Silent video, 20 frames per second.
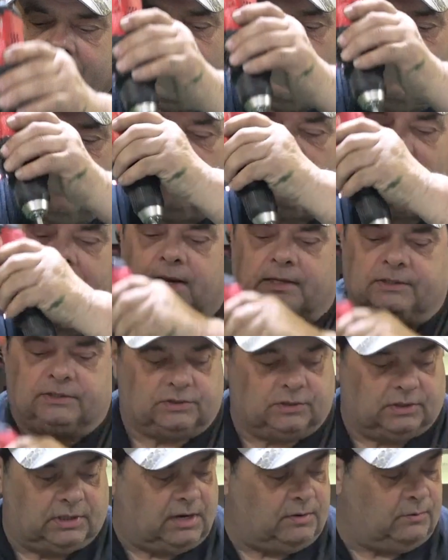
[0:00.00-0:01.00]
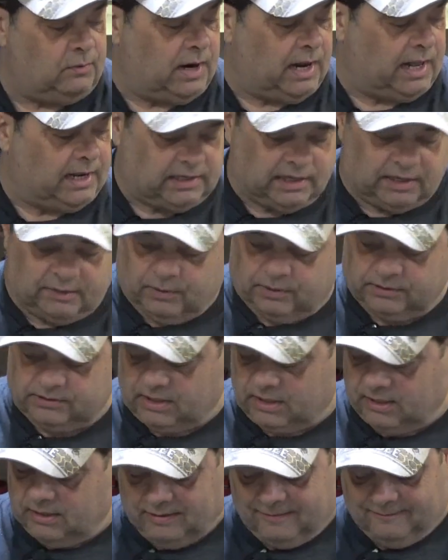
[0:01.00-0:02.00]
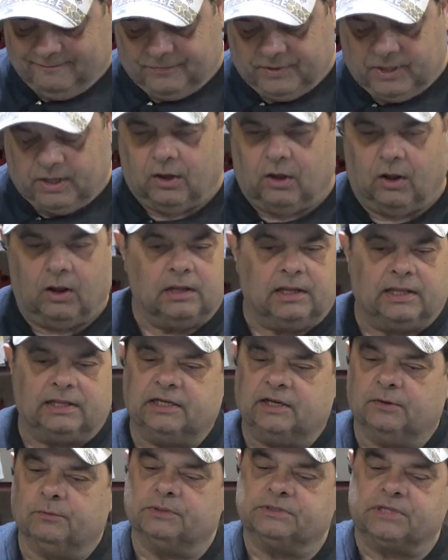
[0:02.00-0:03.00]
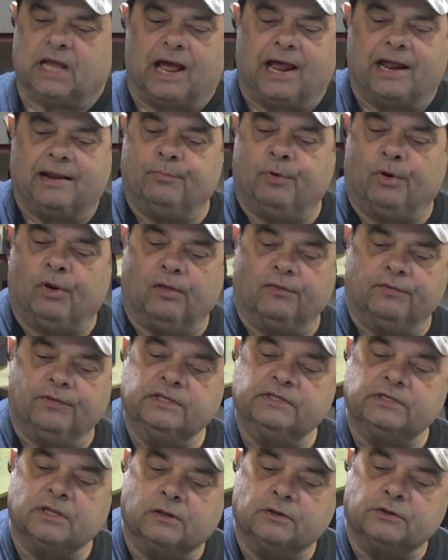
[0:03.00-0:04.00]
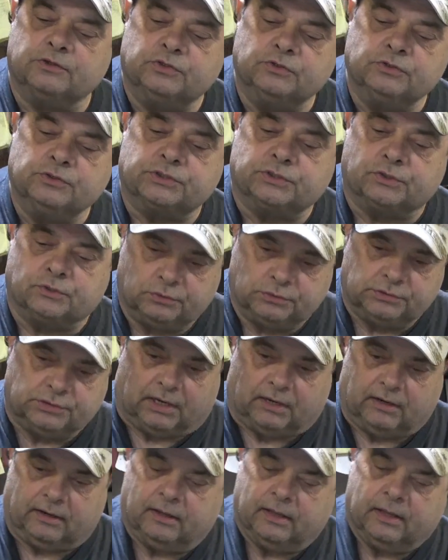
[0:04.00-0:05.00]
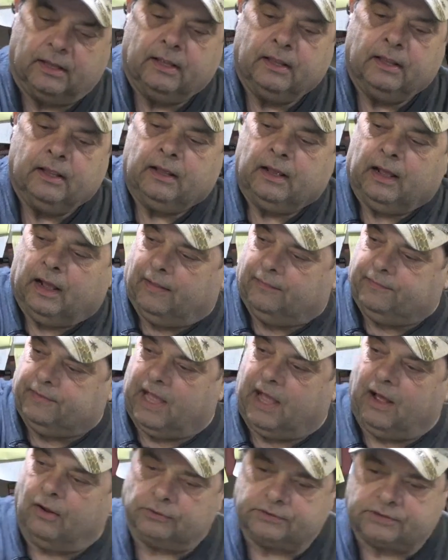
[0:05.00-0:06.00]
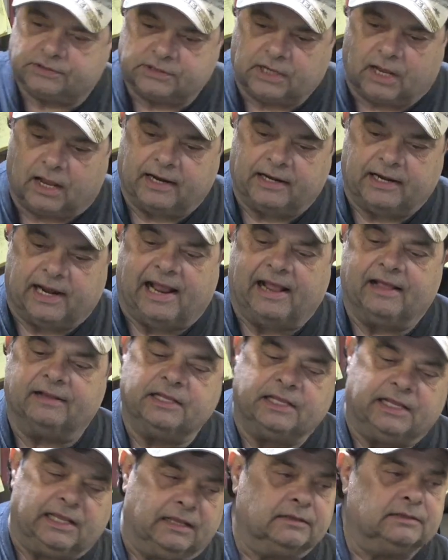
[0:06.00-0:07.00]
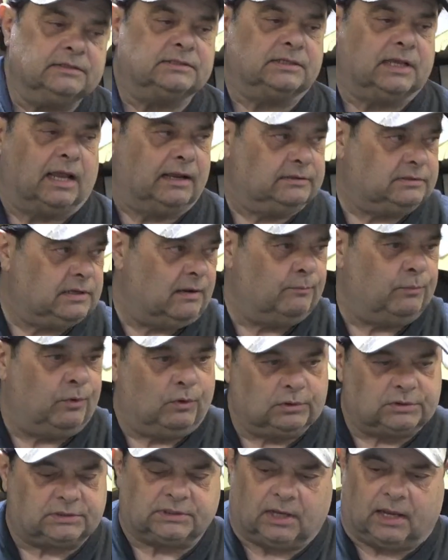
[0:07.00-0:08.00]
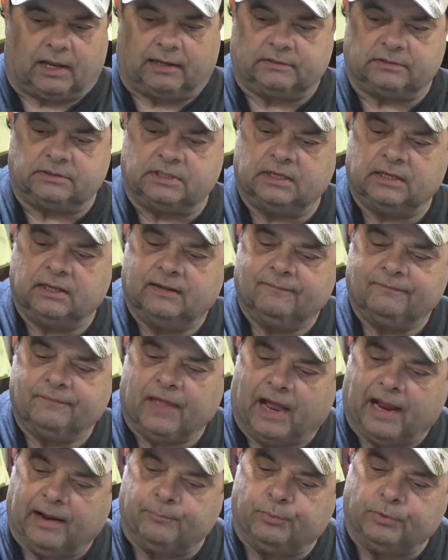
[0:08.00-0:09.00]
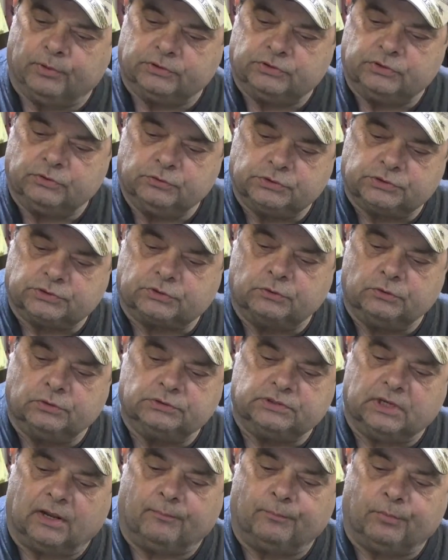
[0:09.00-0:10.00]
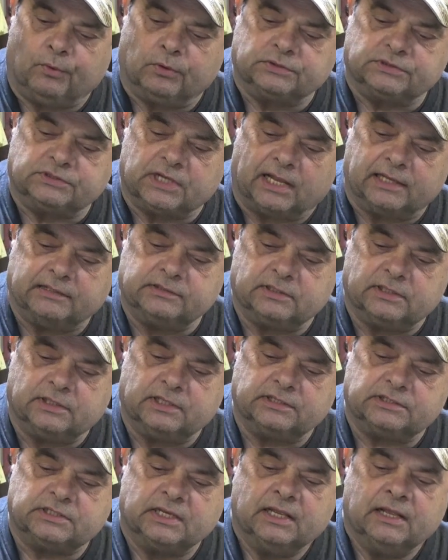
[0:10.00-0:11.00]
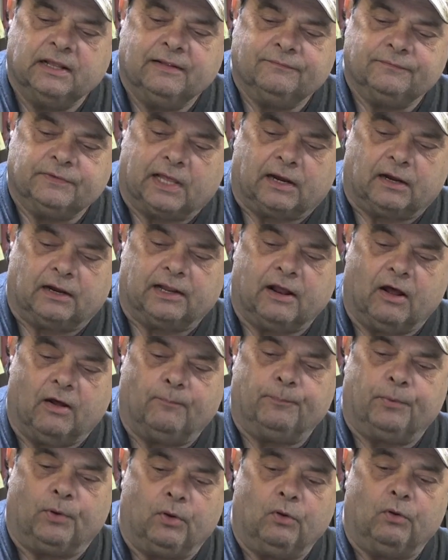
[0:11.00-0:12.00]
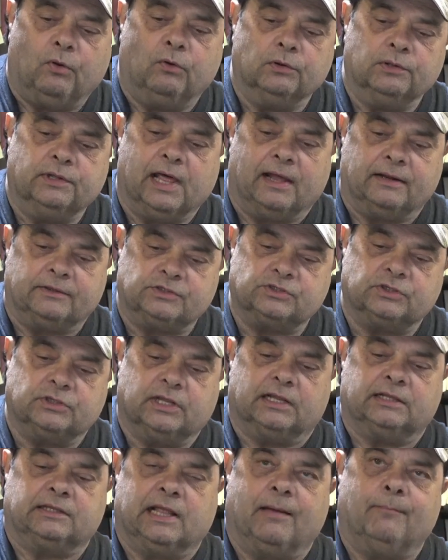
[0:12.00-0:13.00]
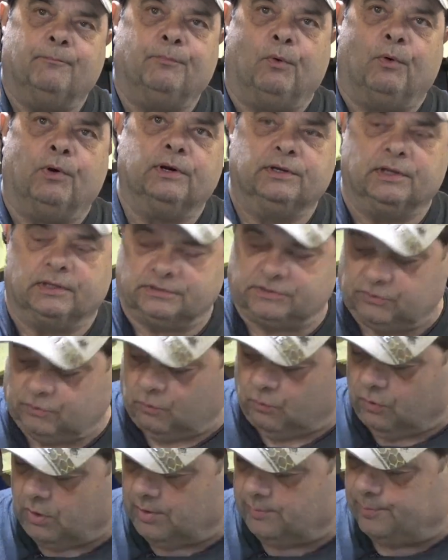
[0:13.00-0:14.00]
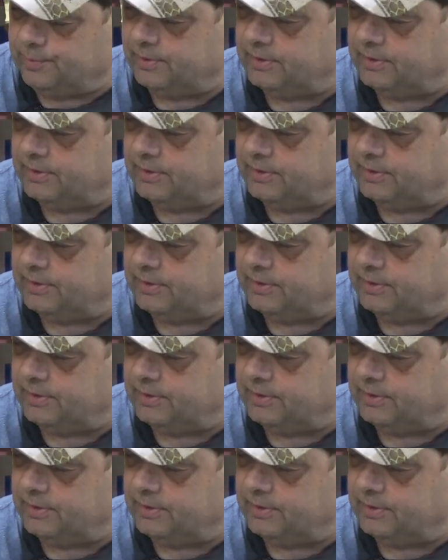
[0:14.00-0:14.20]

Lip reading: All right, so then what I did was, all I did was eyeball these other two screws on the outside and the inside, on both sides. I put two screws on both sides of this. That'll help hold that so that that board doesn't warp.